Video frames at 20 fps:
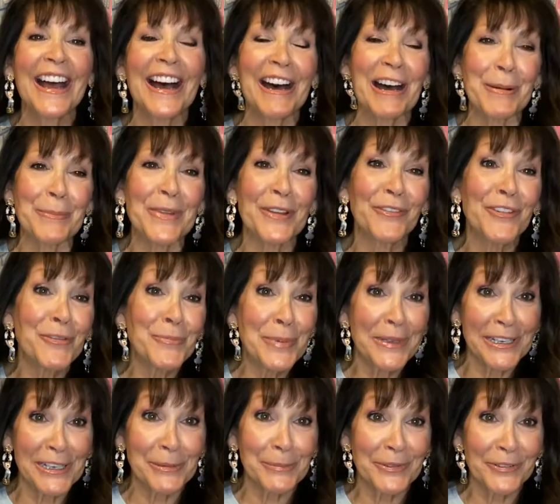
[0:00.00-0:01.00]
If you've
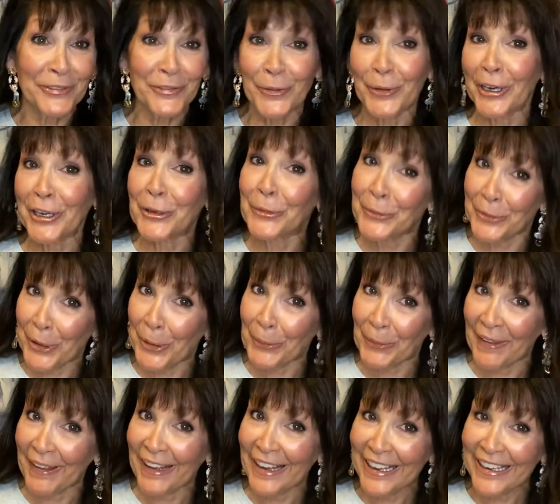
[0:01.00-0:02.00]
been here before, you know
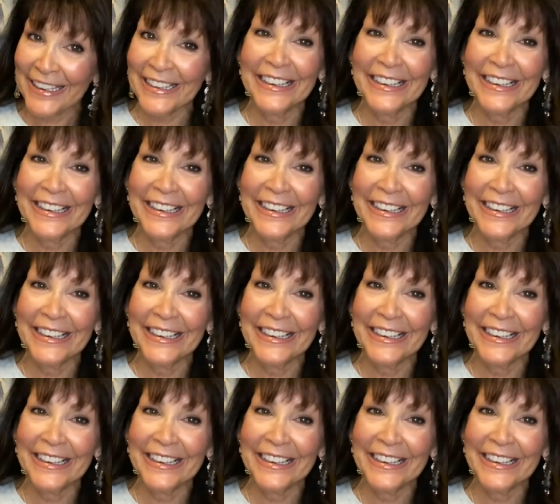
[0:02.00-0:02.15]
that.